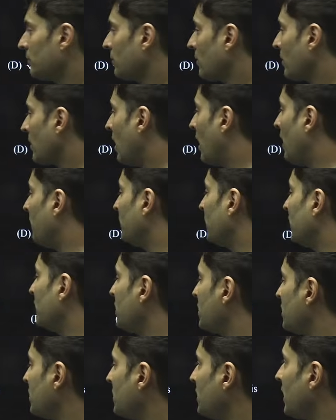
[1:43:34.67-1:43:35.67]
after it
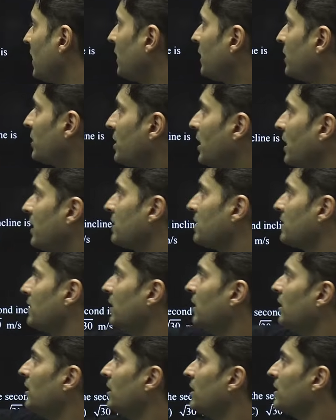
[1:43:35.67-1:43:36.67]
strikes the
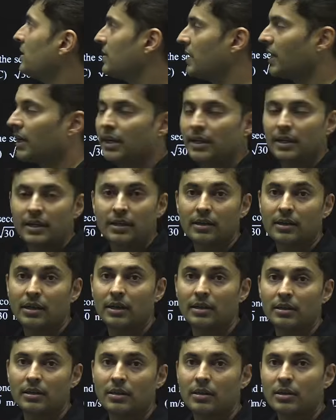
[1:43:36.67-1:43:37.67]
second incline?
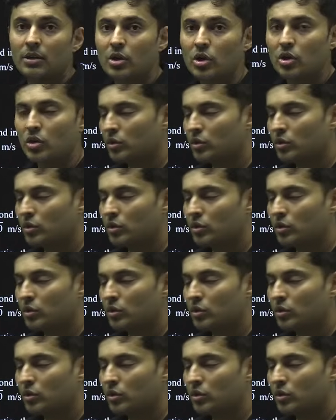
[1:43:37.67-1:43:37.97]
So